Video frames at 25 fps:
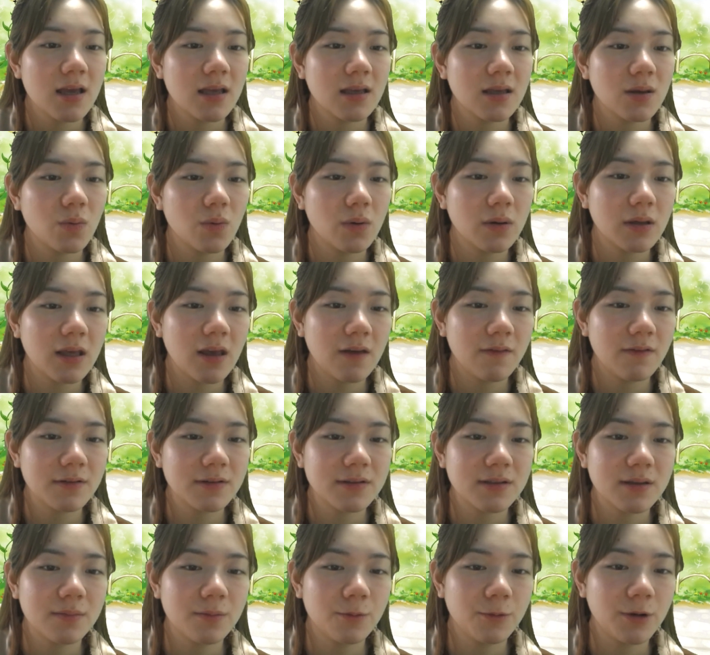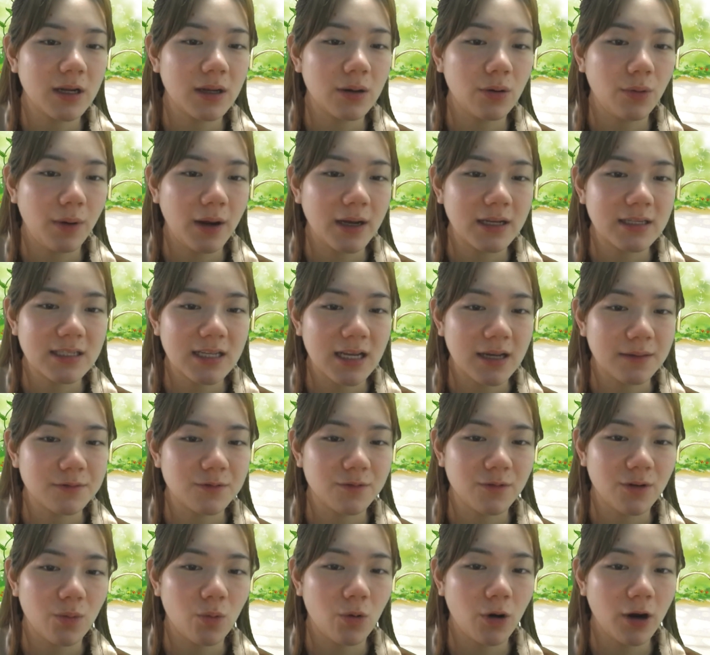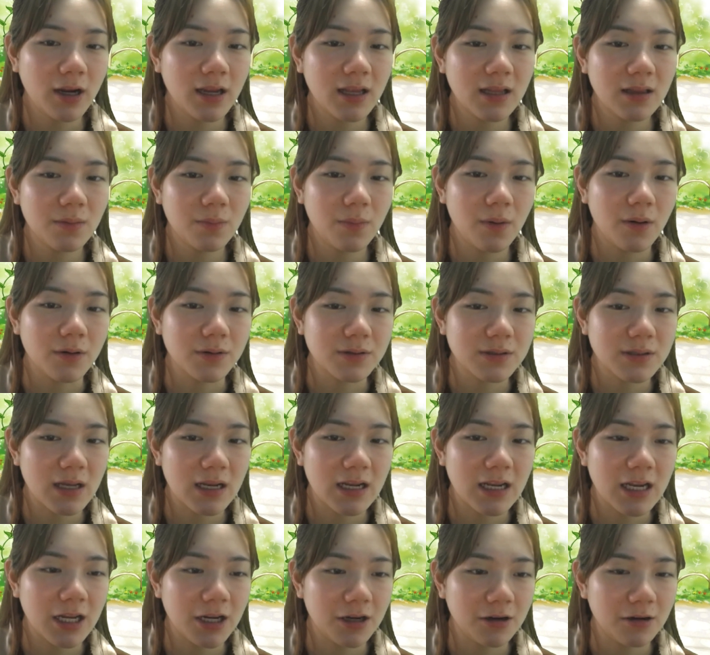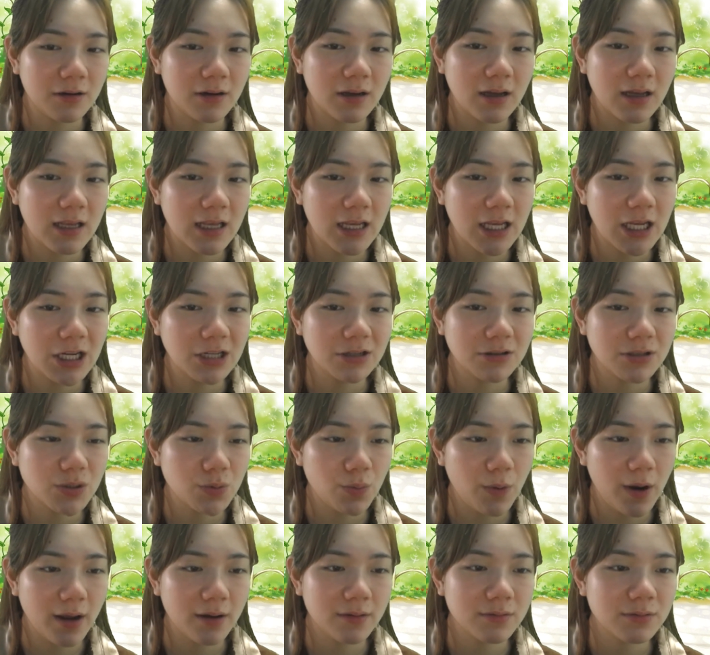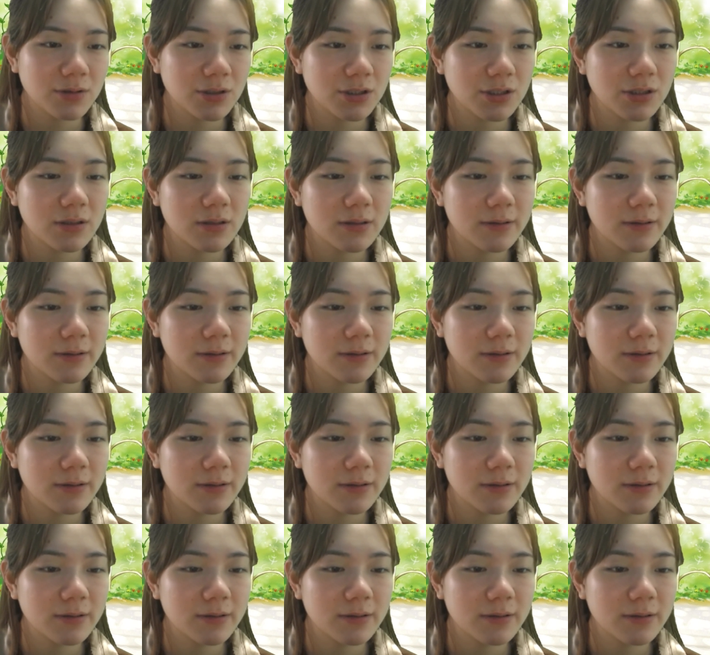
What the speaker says: He will give you some great tips for working the bulbs in your years round.